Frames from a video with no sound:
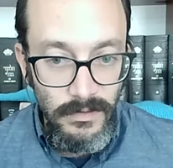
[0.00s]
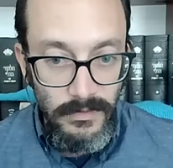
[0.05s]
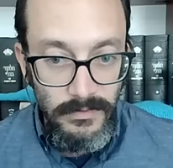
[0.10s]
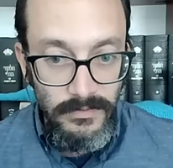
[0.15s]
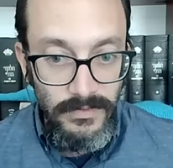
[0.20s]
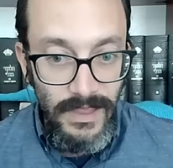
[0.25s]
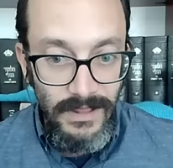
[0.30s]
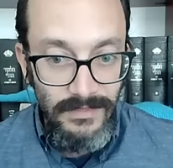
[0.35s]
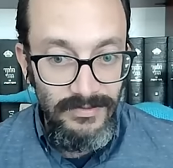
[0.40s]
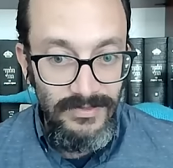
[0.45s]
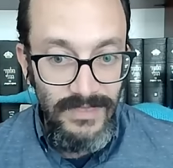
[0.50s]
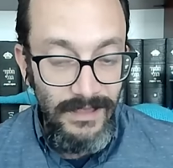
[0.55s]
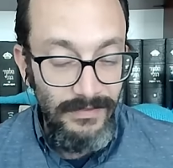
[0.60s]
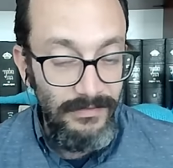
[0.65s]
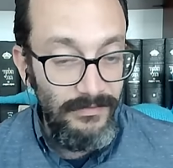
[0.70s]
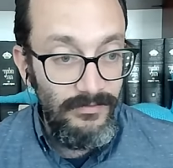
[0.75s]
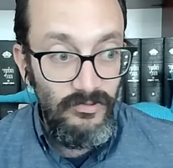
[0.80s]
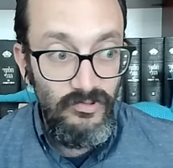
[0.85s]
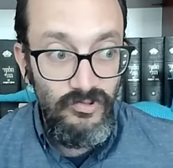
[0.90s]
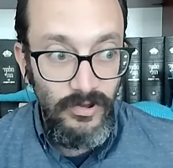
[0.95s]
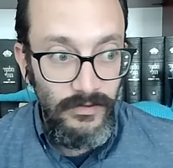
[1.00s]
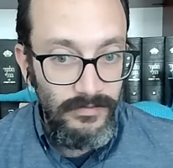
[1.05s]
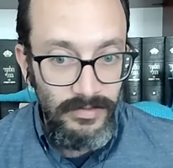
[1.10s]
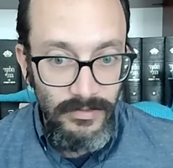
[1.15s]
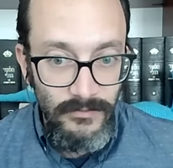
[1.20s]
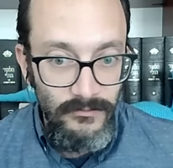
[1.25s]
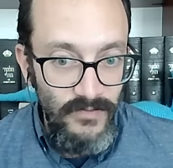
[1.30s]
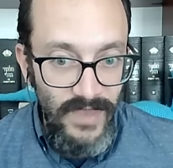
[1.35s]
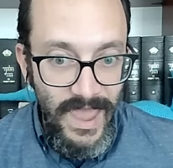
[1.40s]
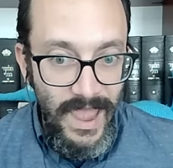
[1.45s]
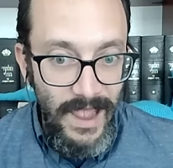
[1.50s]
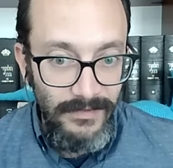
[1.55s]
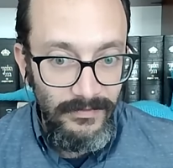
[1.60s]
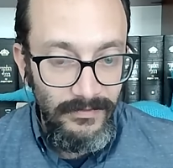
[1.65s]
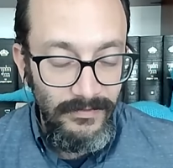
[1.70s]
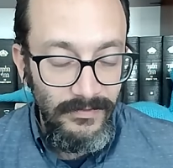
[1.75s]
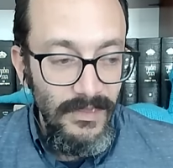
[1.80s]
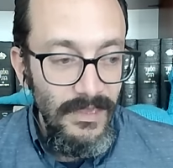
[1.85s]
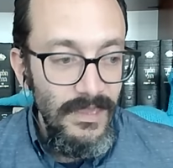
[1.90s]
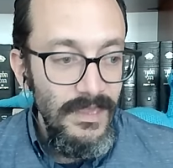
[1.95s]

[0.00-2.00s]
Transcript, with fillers: That, that's just the facts.